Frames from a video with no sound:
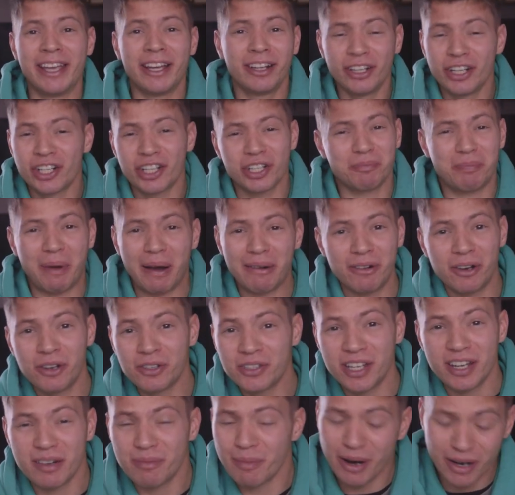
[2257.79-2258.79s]
English
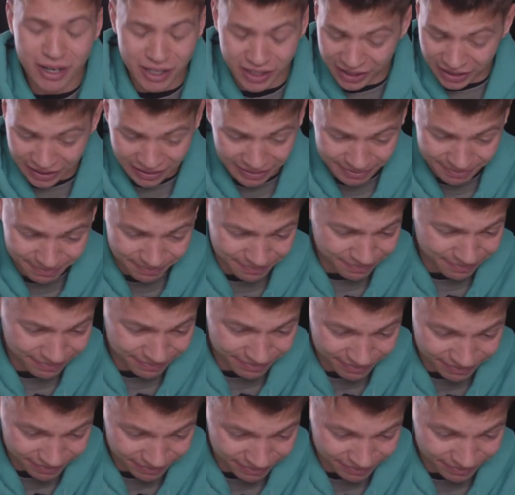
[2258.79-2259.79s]
sparrows in America.
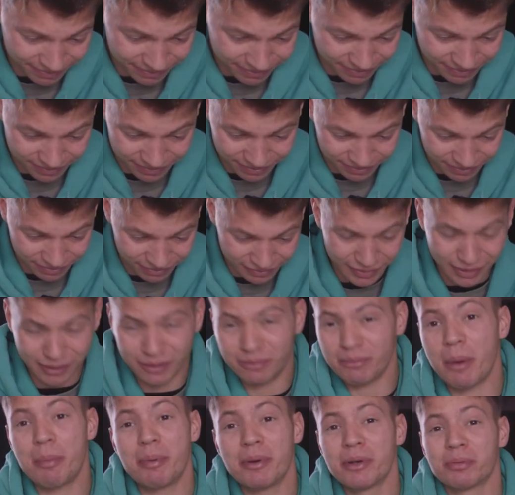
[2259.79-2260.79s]

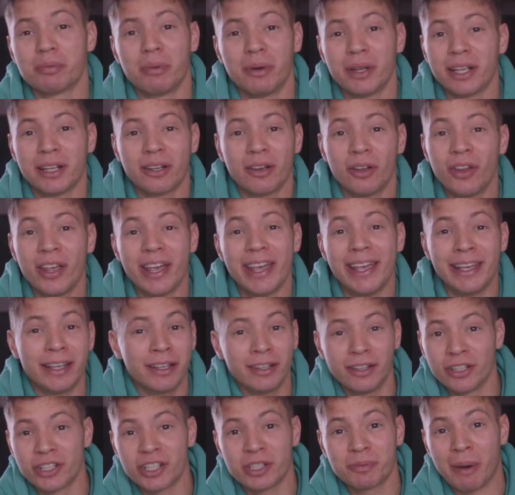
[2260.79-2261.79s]
Maybe it's why I call it
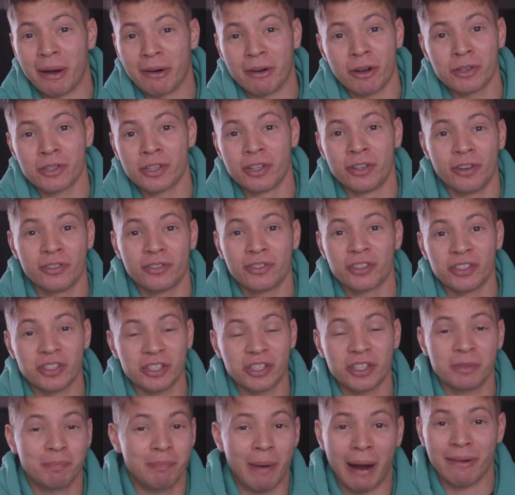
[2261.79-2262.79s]
English sparrows and not
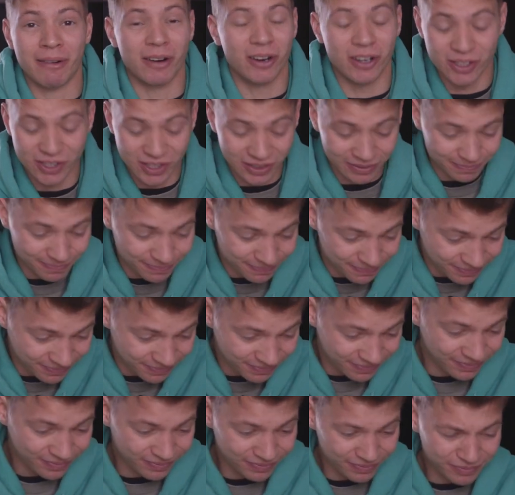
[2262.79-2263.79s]
just sparrows.
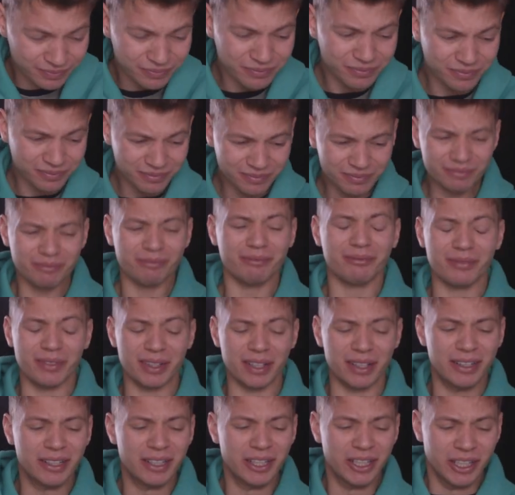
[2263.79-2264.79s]

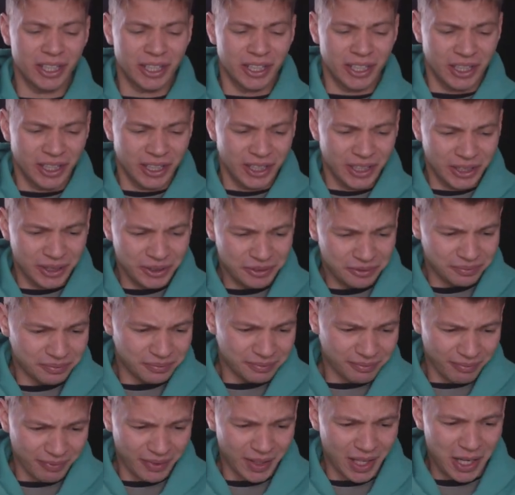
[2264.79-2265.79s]

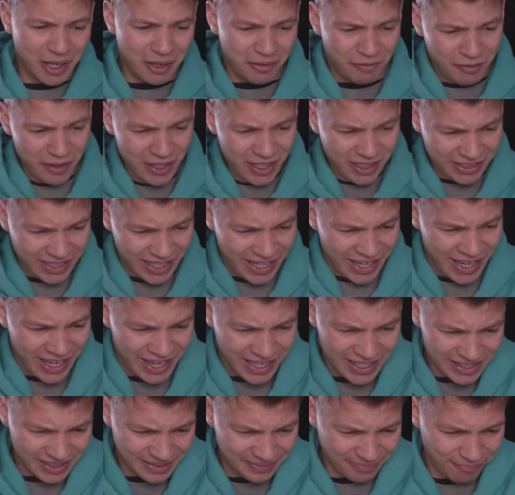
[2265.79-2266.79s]
A field
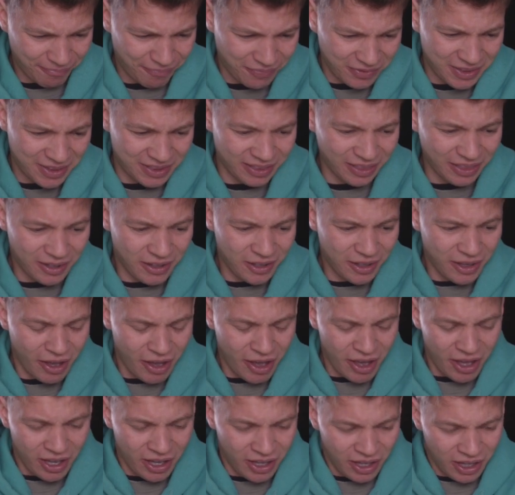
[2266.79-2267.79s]
aid
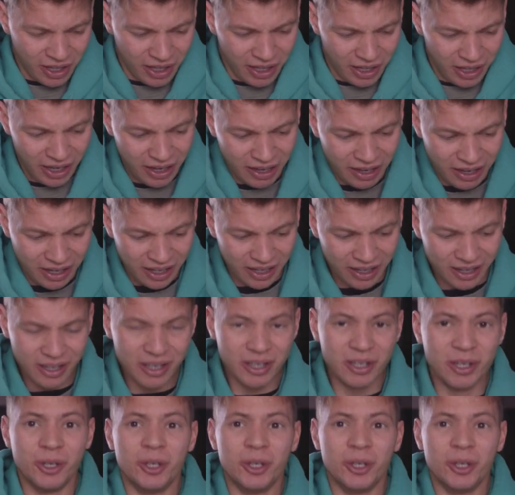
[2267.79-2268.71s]
that...